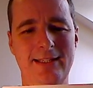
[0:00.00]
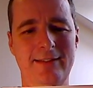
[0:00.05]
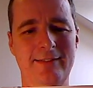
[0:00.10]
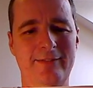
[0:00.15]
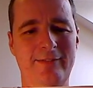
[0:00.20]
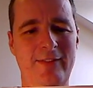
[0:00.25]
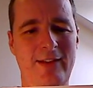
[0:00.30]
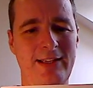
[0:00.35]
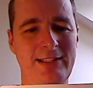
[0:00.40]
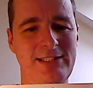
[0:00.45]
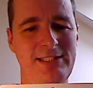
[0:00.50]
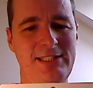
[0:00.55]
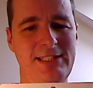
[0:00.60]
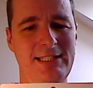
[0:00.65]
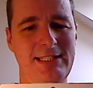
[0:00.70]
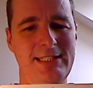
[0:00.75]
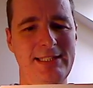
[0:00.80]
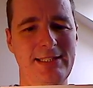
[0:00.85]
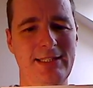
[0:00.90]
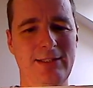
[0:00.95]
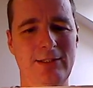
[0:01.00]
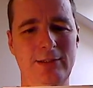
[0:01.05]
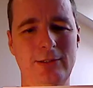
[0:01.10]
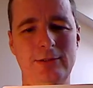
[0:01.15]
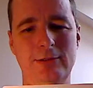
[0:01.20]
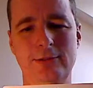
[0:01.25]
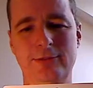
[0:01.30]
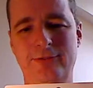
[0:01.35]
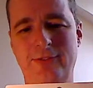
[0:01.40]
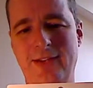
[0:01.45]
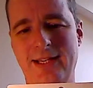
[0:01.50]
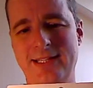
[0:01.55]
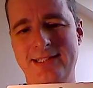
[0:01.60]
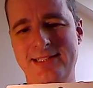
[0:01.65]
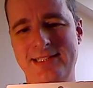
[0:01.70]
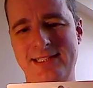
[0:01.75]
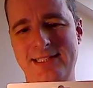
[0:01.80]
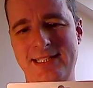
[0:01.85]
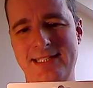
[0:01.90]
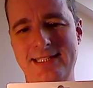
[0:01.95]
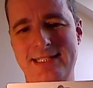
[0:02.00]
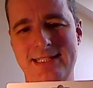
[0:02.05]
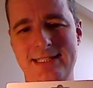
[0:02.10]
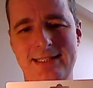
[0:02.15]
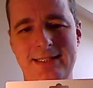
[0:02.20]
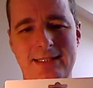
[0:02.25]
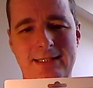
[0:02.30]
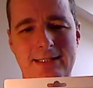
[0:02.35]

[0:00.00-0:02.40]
vařit, uvařit.